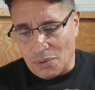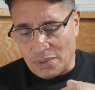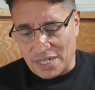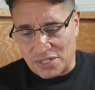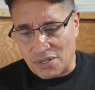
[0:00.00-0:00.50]

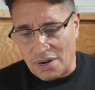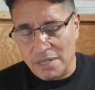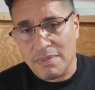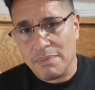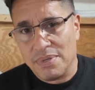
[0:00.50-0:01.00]
When I
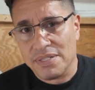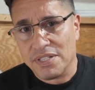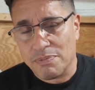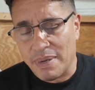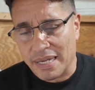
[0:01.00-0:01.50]
started my
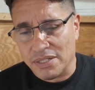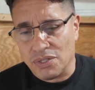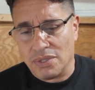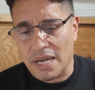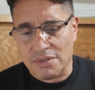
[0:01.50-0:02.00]
business back in
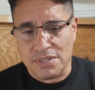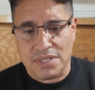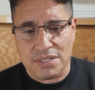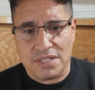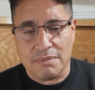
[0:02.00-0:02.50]

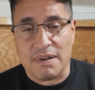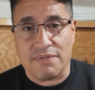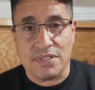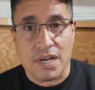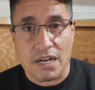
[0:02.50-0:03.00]
2016, my
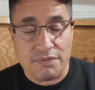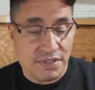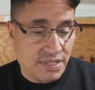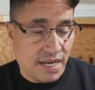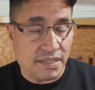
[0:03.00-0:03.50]

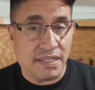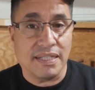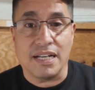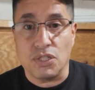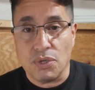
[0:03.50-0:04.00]
photography side
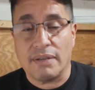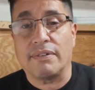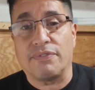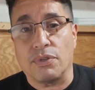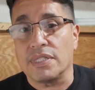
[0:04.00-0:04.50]
gig, I do have
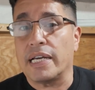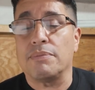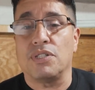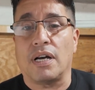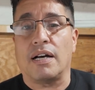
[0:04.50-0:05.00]
a
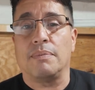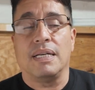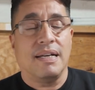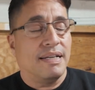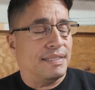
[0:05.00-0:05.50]
full-time job
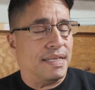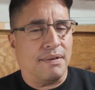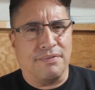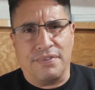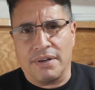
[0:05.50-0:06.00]
that
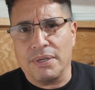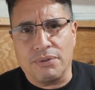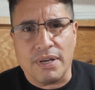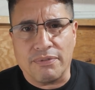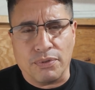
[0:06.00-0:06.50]
I'm very
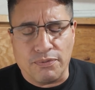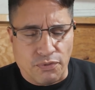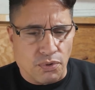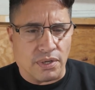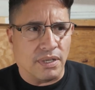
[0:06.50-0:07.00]
grateful
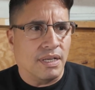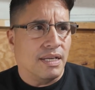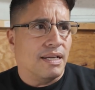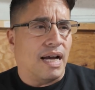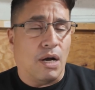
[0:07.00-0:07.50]
for.
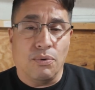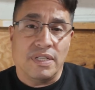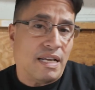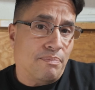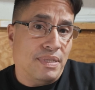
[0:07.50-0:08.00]
I
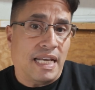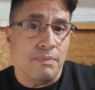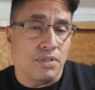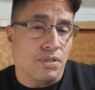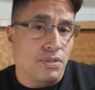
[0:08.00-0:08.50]
wouldn't have been
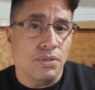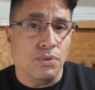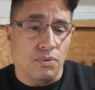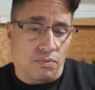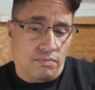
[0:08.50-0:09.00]
able to
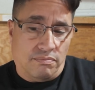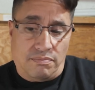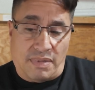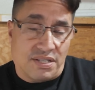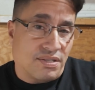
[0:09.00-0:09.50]
do
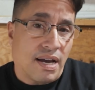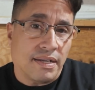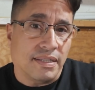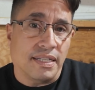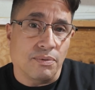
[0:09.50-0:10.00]
my
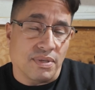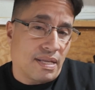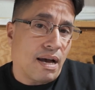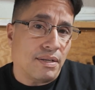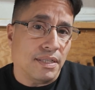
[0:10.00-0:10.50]
side gig
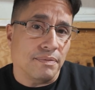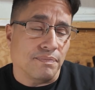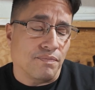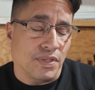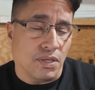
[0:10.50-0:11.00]
without it.
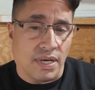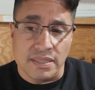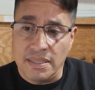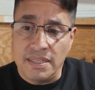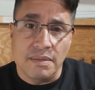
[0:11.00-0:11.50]
I
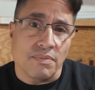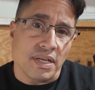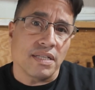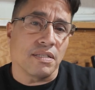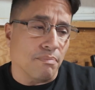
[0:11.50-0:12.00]
did need
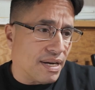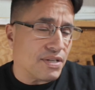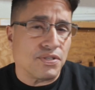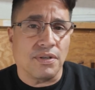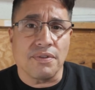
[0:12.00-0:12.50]
money to
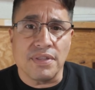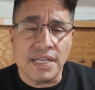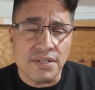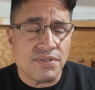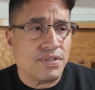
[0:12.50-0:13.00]
buy certain
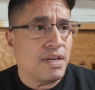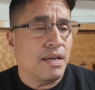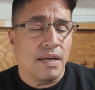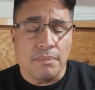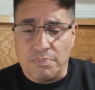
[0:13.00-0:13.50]
things.
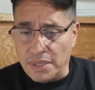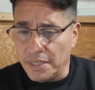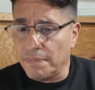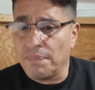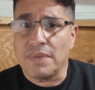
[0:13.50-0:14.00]

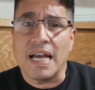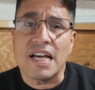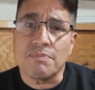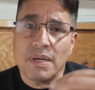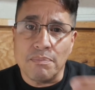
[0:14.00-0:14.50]
But
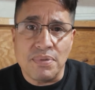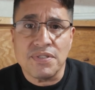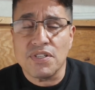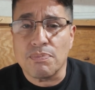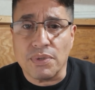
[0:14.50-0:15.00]
as my
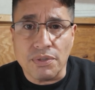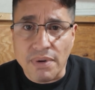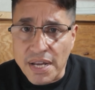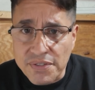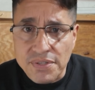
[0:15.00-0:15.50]
business
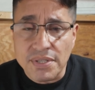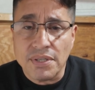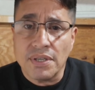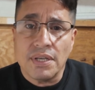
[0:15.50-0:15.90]
progressed,